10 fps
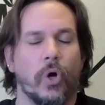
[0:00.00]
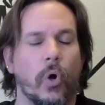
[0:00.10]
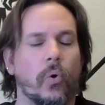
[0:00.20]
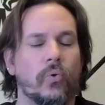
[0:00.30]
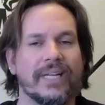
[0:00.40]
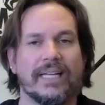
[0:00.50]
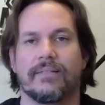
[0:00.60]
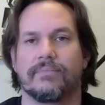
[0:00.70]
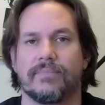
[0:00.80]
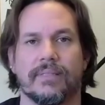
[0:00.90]

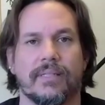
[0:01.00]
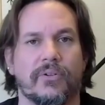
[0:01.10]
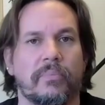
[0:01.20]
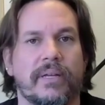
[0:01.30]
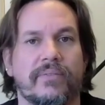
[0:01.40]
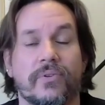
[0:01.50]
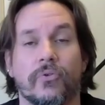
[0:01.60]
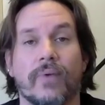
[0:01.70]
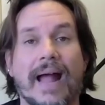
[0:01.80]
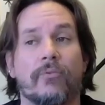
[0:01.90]
holding, a little bit of
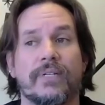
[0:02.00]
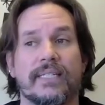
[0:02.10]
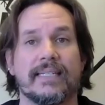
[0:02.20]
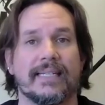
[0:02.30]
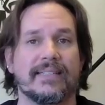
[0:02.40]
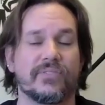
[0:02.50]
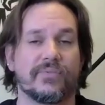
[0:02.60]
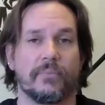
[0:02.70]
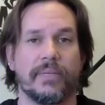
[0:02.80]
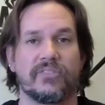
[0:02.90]

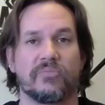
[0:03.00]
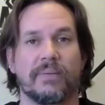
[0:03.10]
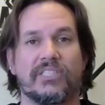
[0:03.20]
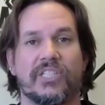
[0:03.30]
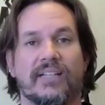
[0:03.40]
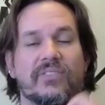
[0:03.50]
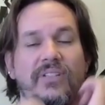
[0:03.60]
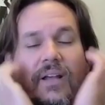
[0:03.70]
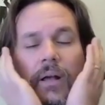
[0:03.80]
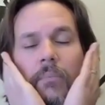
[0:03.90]
groundedness. For me, it's my
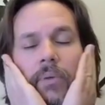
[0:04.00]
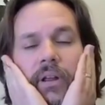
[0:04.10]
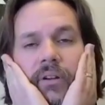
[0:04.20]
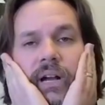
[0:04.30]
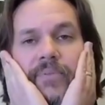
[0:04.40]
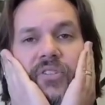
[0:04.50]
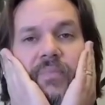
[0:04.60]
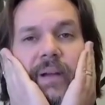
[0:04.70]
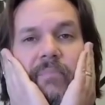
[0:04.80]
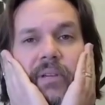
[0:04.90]
chest, but other
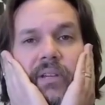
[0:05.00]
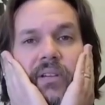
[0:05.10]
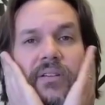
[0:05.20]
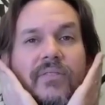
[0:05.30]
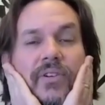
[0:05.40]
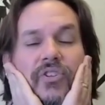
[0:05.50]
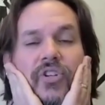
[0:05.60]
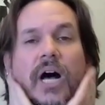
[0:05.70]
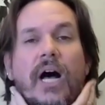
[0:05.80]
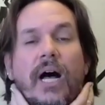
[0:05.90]
options might be the
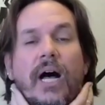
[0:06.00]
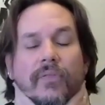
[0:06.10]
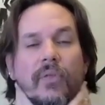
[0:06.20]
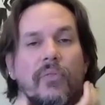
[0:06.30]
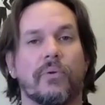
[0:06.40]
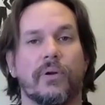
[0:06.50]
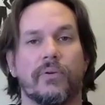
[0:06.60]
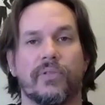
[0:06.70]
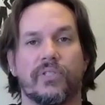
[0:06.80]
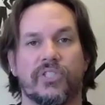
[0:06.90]
jaw, the
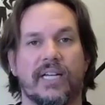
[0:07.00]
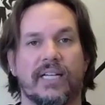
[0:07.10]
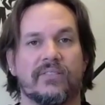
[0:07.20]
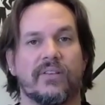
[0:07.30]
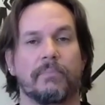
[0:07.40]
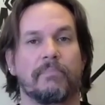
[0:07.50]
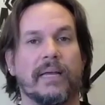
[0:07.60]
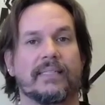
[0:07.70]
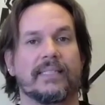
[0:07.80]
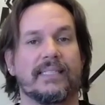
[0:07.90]
throat, the chest, the
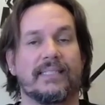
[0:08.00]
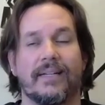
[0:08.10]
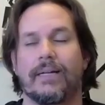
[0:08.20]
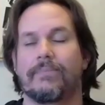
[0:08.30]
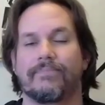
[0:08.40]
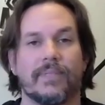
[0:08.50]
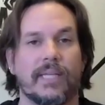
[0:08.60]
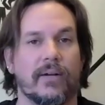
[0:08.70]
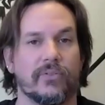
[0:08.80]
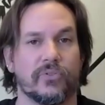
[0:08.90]
belly,
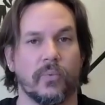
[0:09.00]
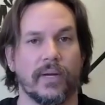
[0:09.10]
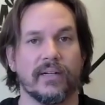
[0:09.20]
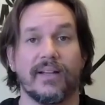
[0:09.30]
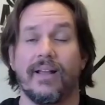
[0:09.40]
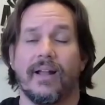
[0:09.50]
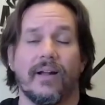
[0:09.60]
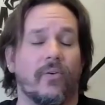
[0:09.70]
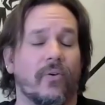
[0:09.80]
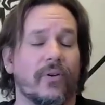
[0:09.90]
elsewhere.
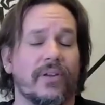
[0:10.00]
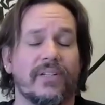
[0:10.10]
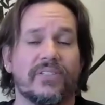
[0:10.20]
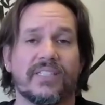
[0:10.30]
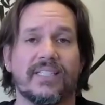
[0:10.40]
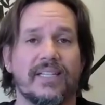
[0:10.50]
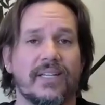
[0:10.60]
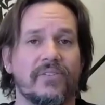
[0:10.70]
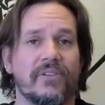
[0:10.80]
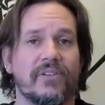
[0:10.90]
Or you could just
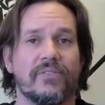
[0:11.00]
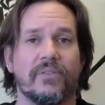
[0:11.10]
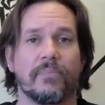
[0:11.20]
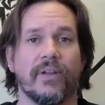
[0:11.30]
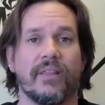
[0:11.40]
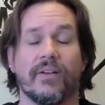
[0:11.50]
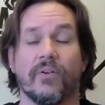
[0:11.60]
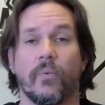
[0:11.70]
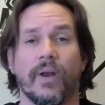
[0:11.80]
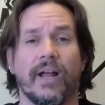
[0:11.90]
continue to do the
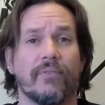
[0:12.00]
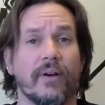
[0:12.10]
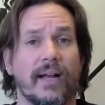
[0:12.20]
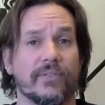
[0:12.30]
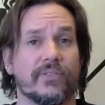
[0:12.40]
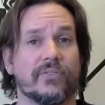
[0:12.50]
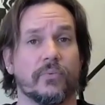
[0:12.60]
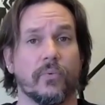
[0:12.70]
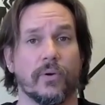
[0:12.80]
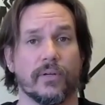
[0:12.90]
breathing or whatever
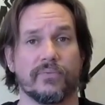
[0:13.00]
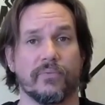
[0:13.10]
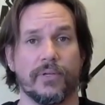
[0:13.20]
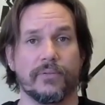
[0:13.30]
else works for